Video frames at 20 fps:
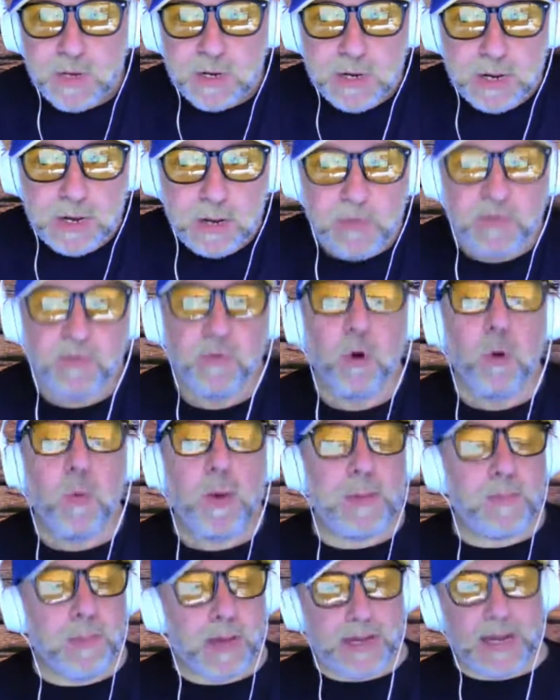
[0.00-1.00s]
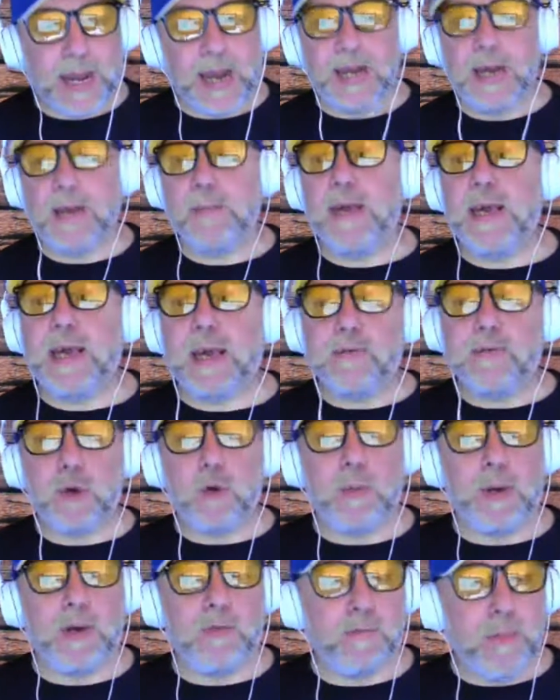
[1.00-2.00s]
Before we begin, let me give you a
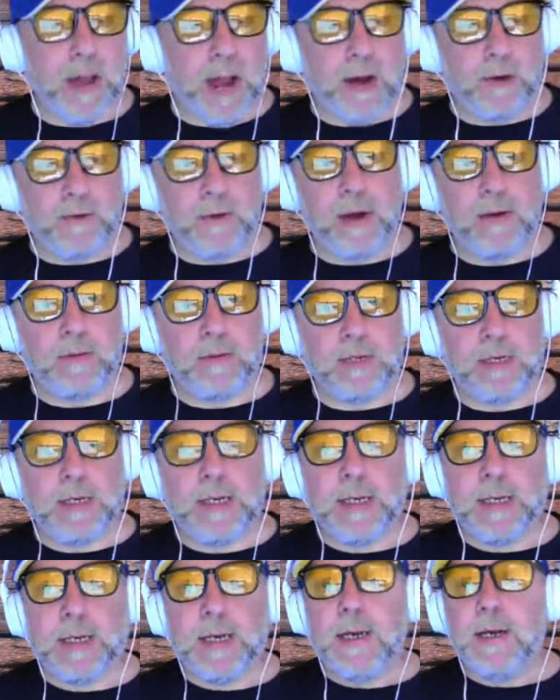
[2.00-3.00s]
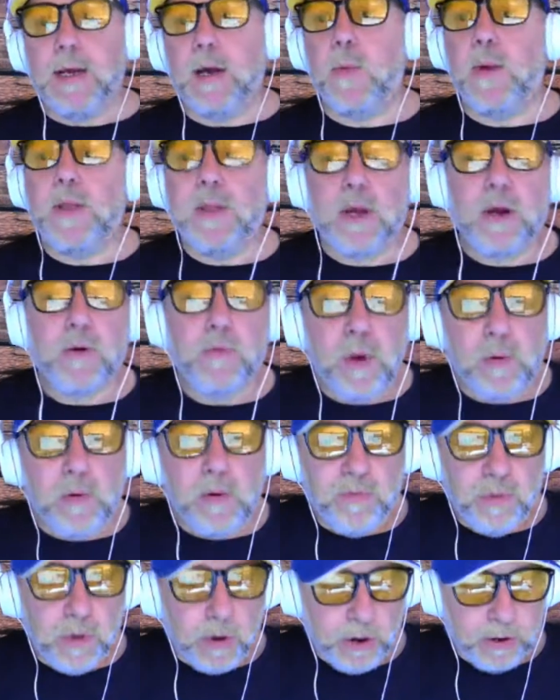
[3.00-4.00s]
bit of background. When the
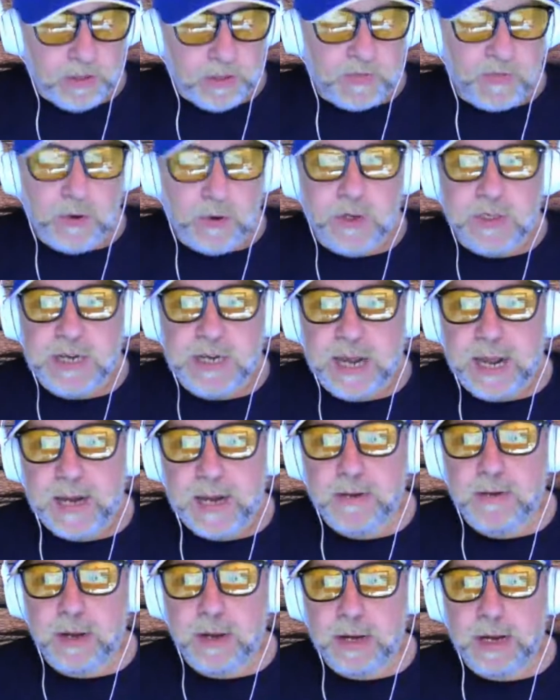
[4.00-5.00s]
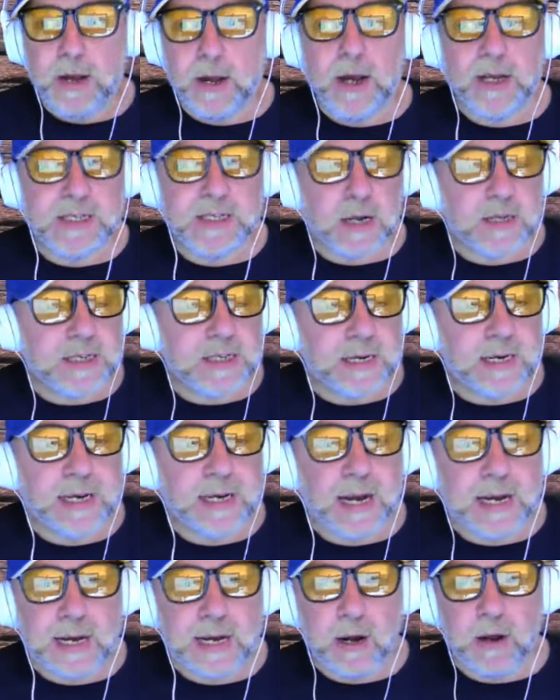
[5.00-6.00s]
coronavirus first hit, I started a
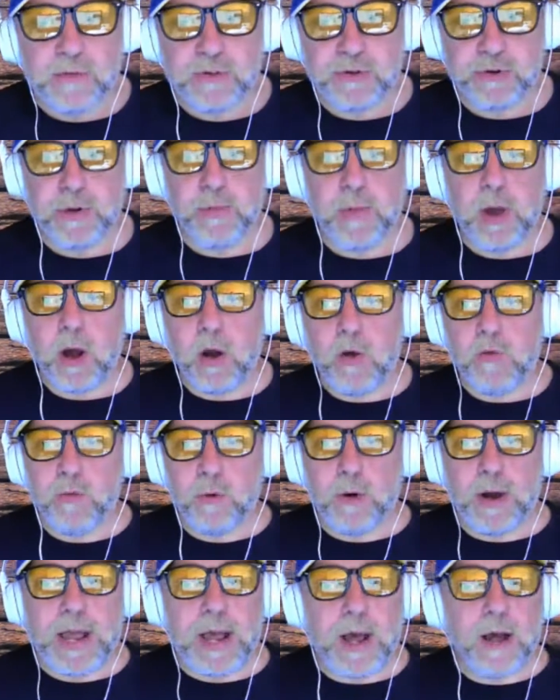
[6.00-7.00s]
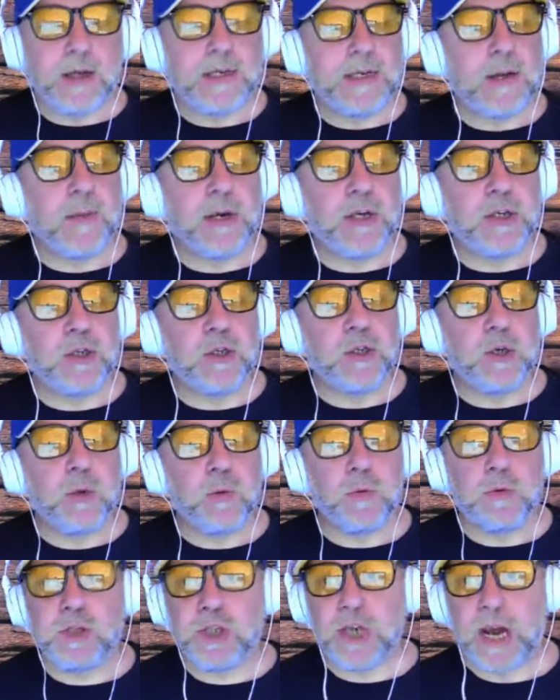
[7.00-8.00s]
daily live stream over on our Demolition
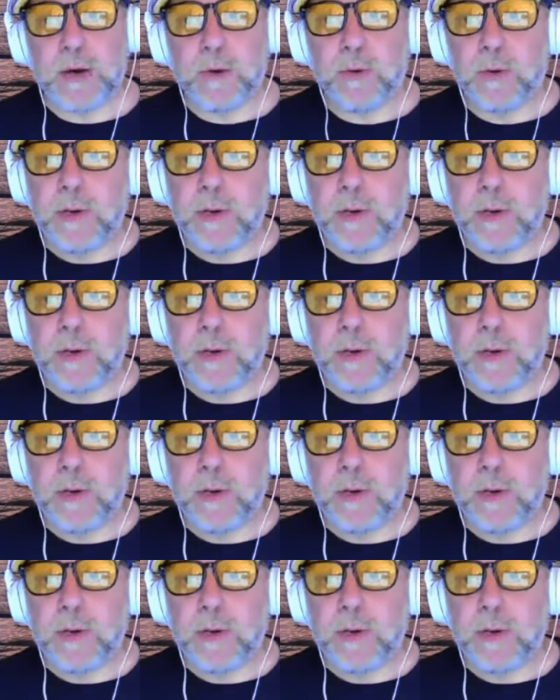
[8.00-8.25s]
News channel.